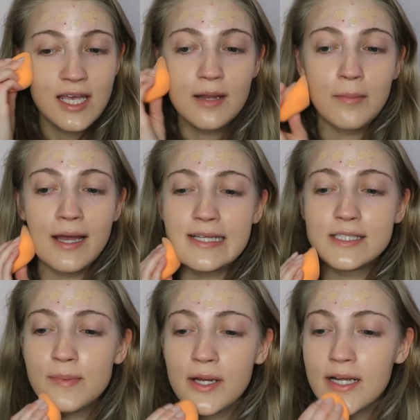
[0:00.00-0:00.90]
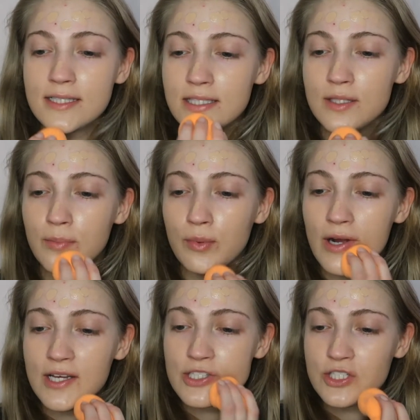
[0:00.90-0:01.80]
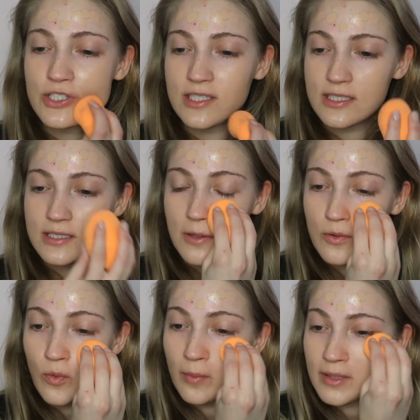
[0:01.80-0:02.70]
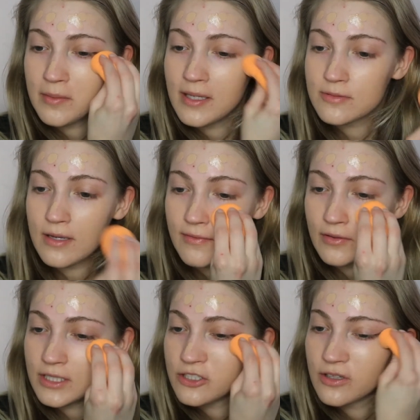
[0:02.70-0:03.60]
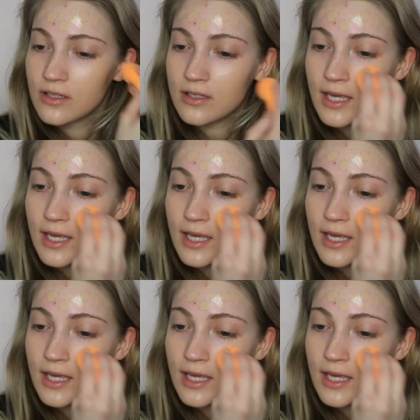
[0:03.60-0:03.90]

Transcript: In my experience, the brush just normally makes my foundation look